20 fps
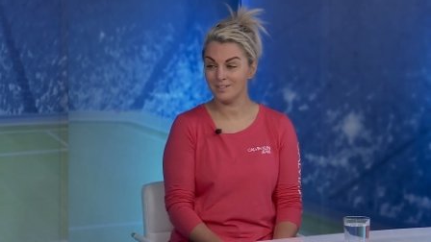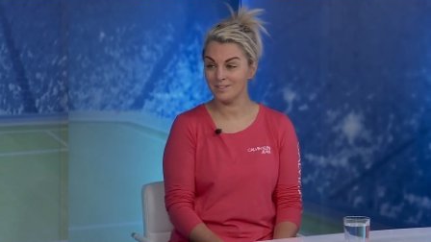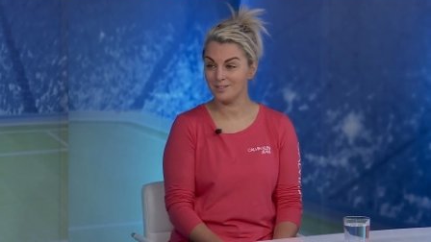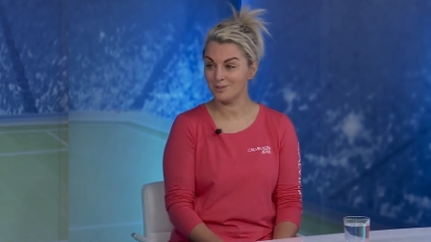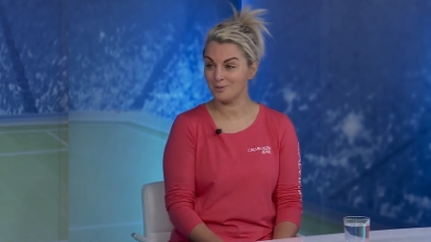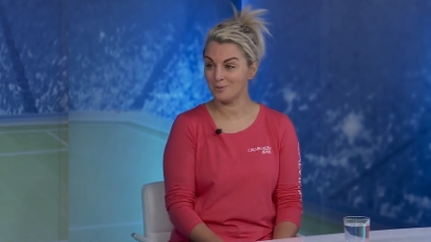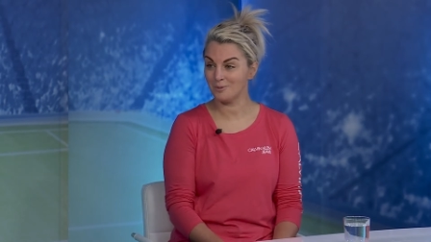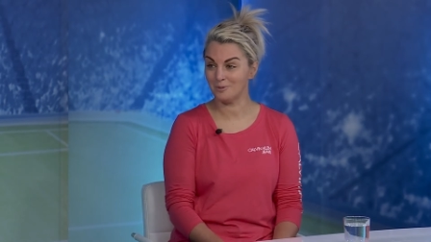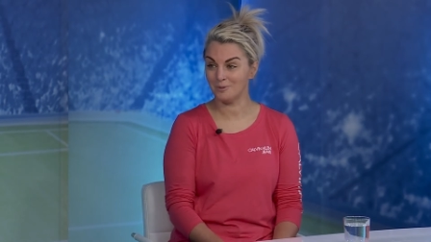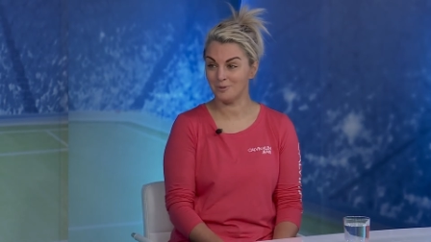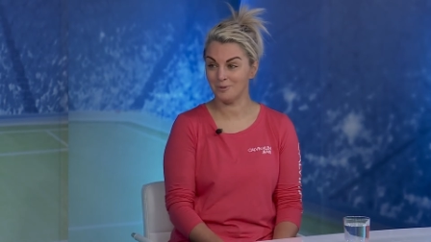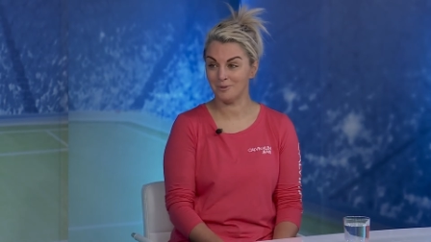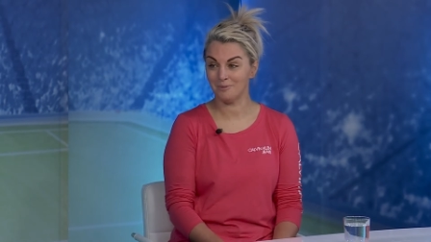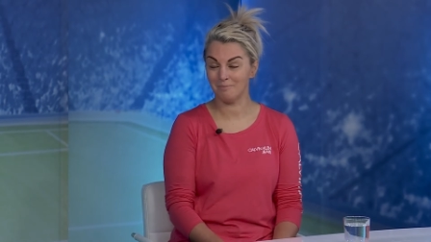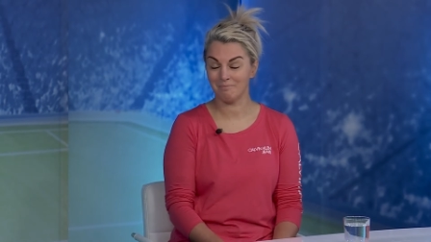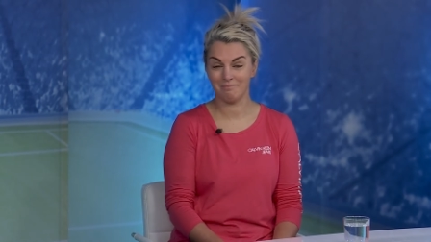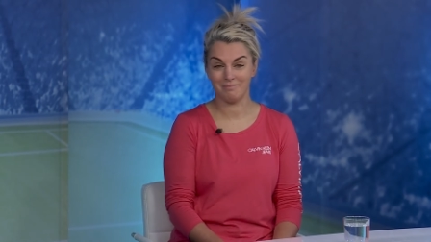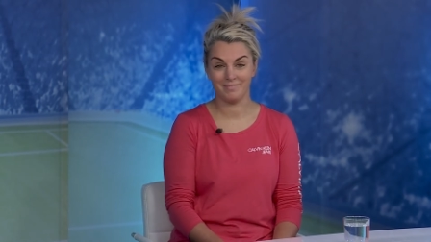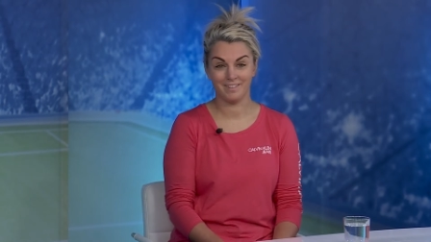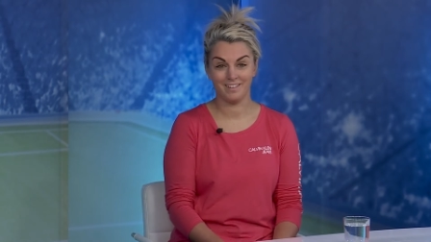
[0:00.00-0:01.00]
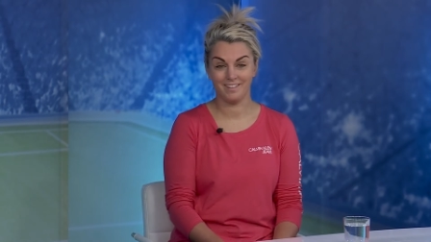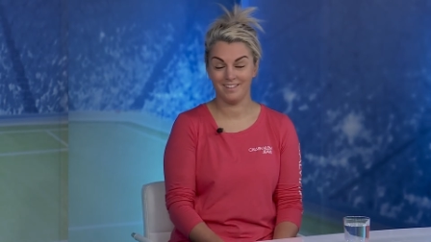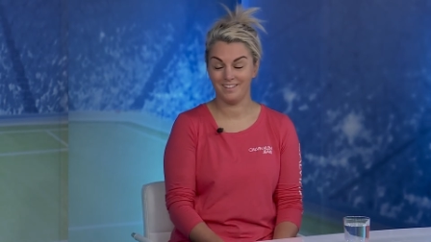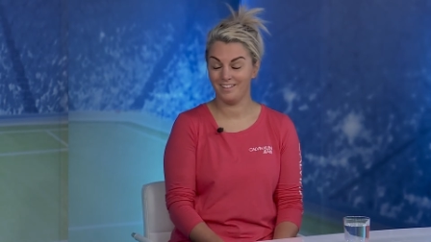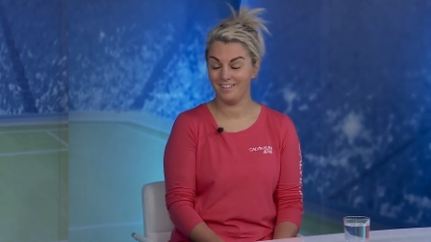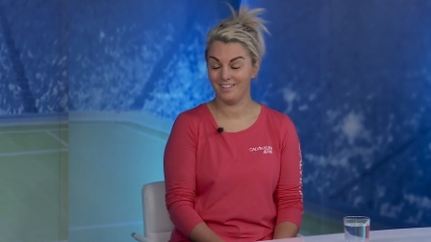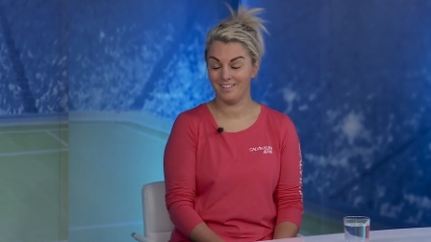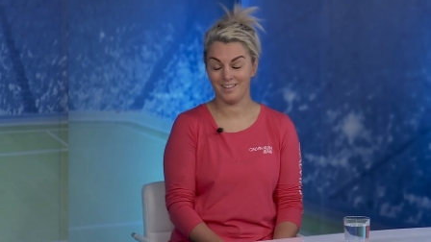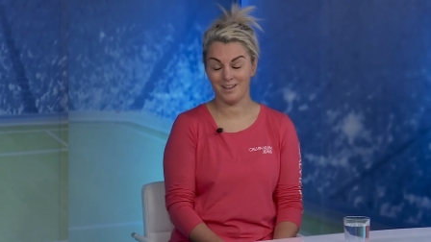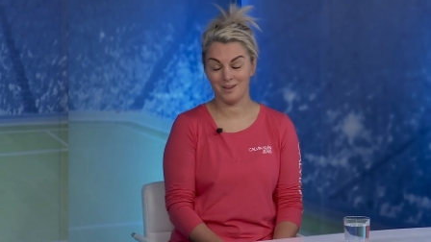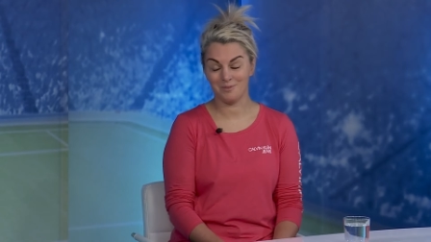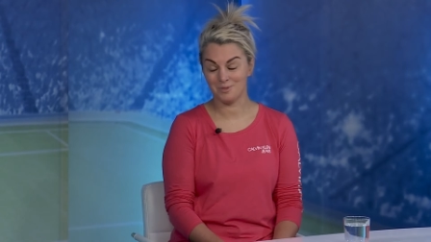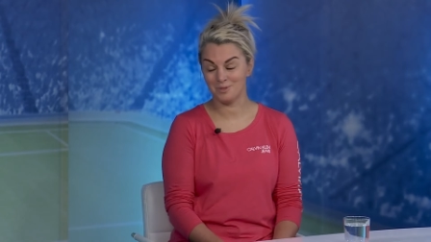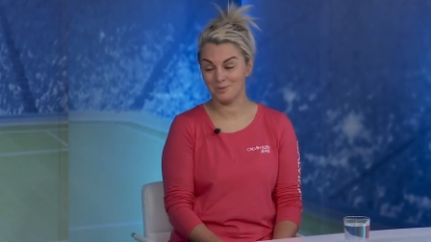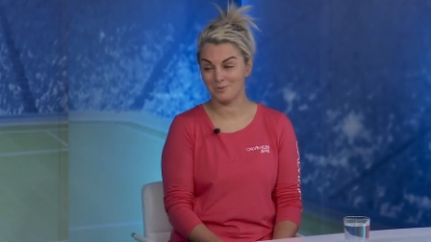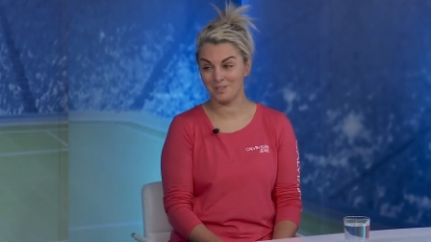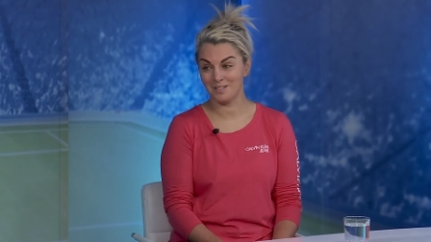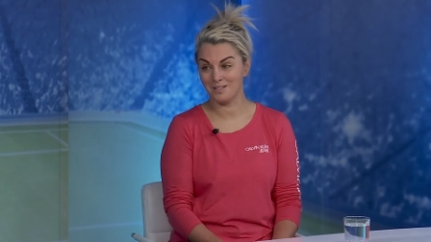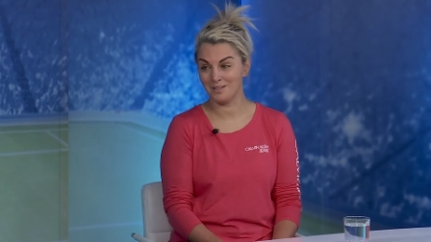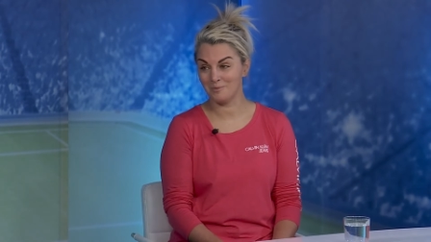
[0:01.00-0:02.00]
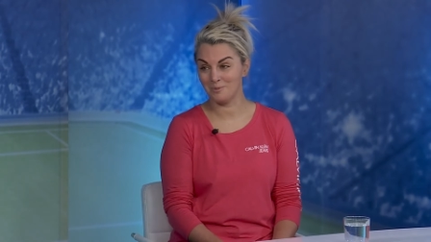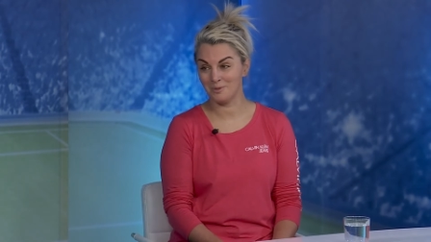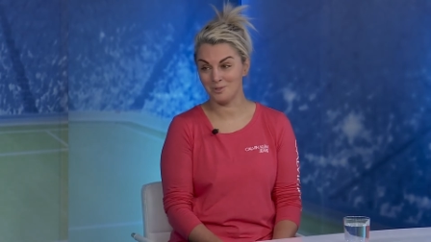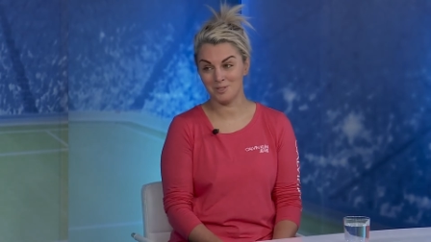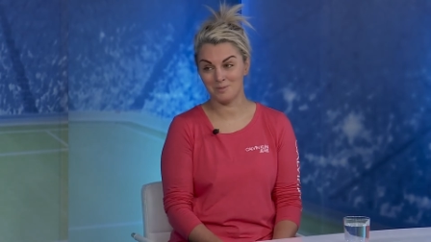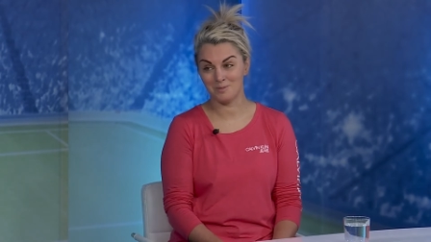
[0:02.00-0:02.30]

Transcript: So that was one of the most